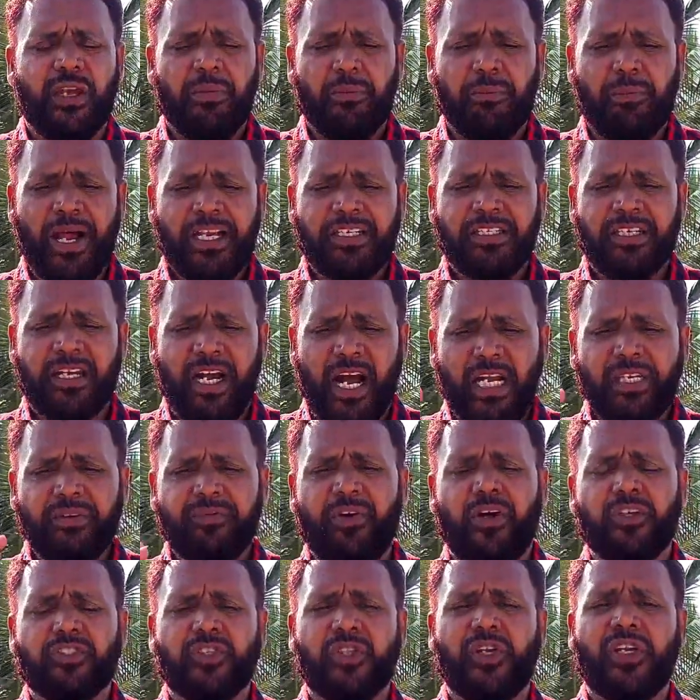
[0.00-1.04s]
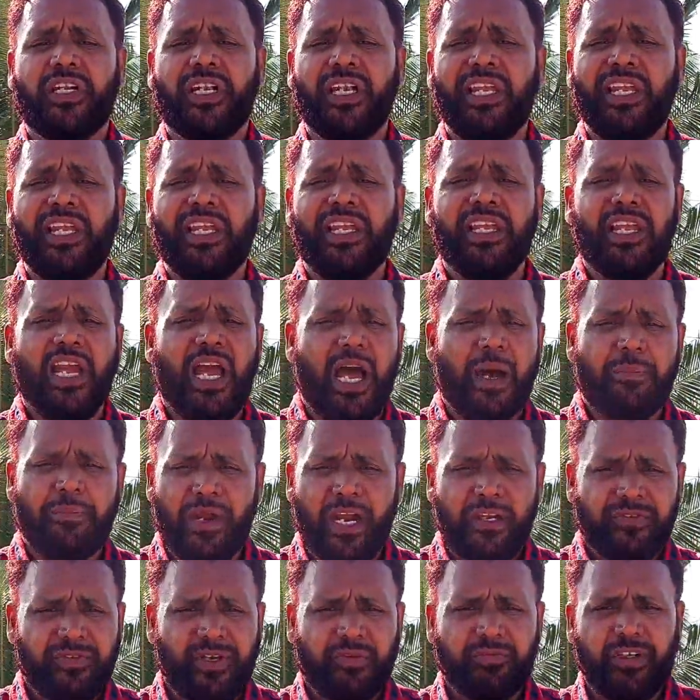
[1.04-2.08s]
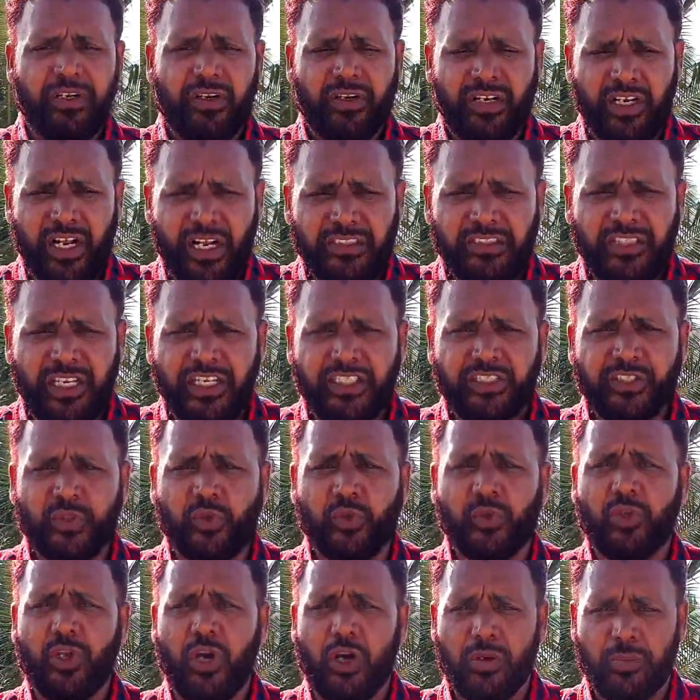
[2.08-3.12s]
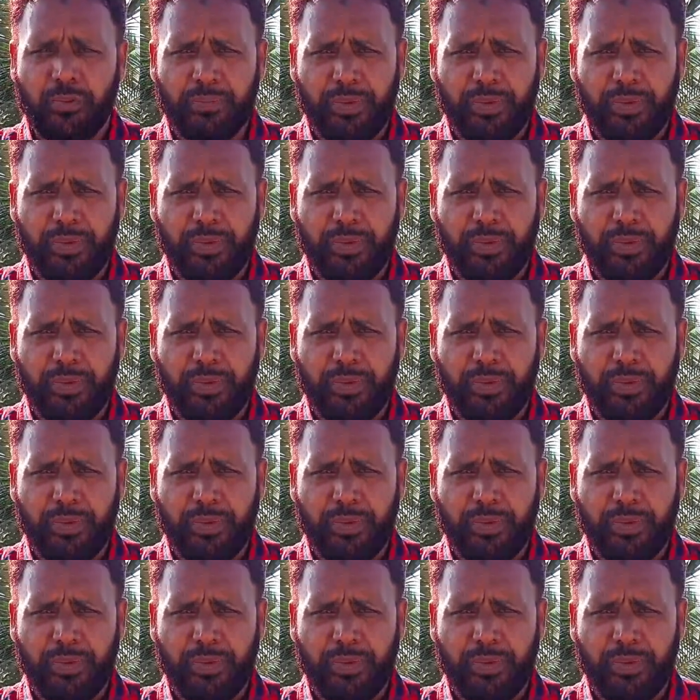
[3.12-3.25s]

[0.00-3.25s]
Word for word: but unfortunately, apart from our nursery school or